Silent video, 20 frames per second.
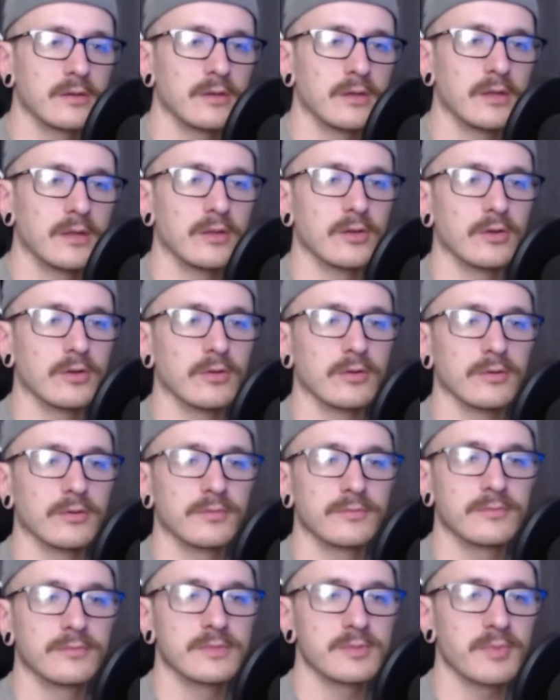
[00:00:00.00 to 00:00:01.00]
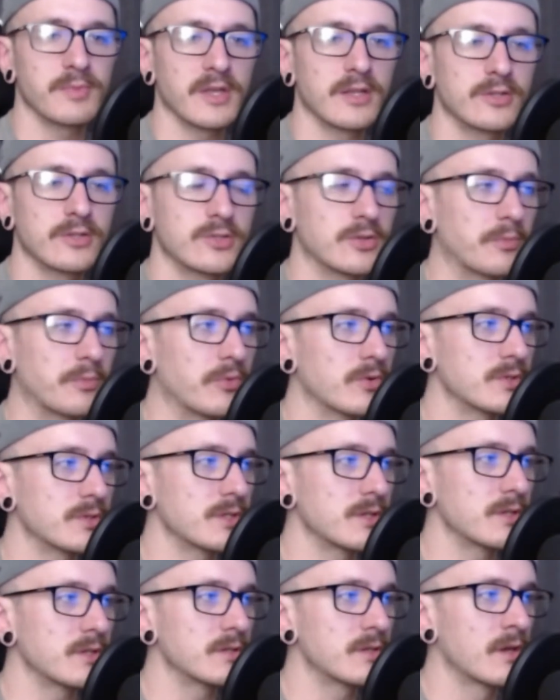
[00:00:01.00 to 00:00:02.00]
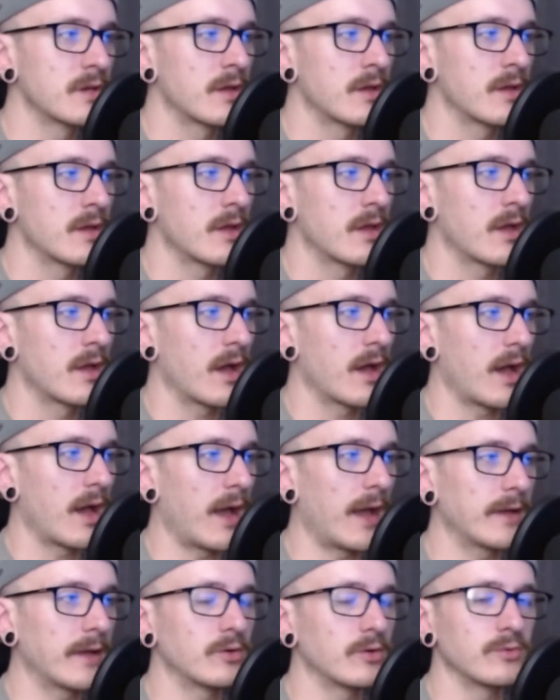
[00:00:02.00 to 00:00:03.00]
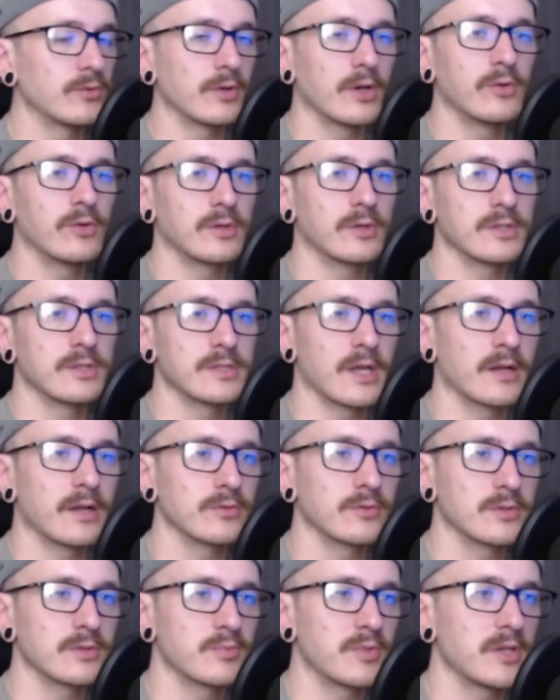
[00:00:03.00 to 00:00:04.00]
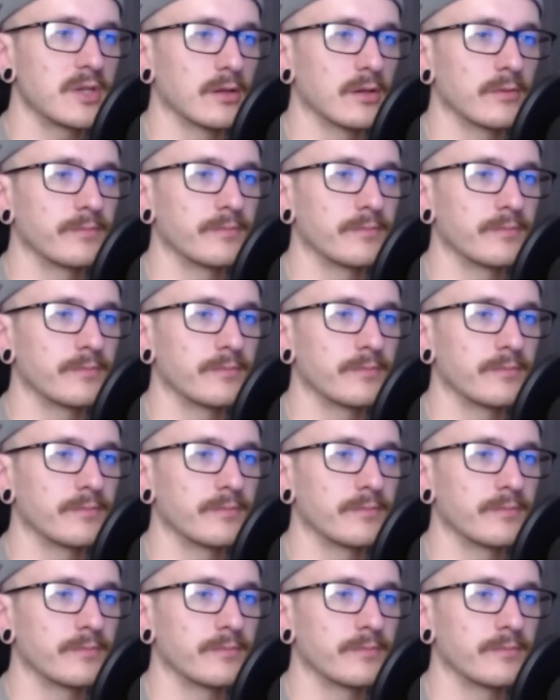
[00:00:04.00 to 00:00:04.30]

either Spanish or Portuguese. I don't know because I don't speak it.